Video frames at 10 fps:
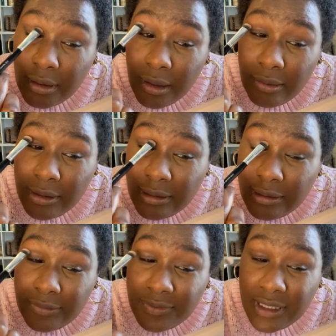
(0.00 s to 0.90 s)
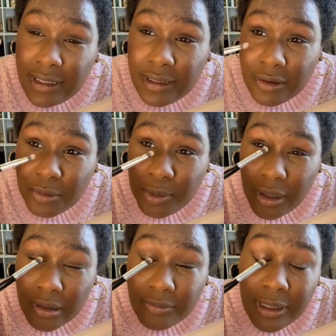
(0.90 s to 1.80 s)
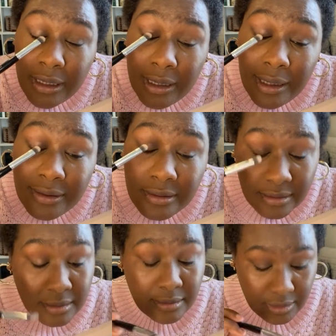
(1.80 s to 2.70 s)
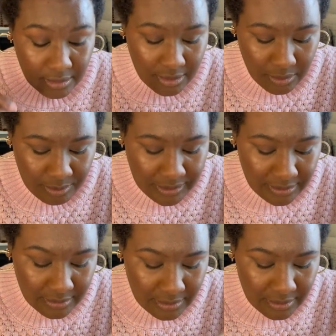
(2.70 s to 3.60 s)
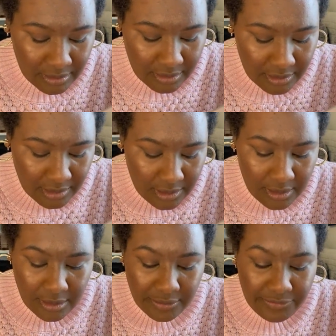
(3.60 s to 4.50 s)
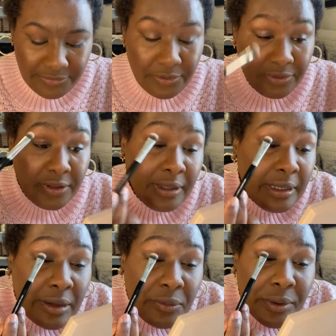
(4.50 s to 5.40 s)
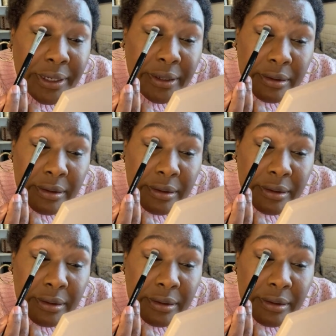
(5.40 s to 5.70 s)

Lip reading: I'm going to leave the inner part of my eye open for the liquid.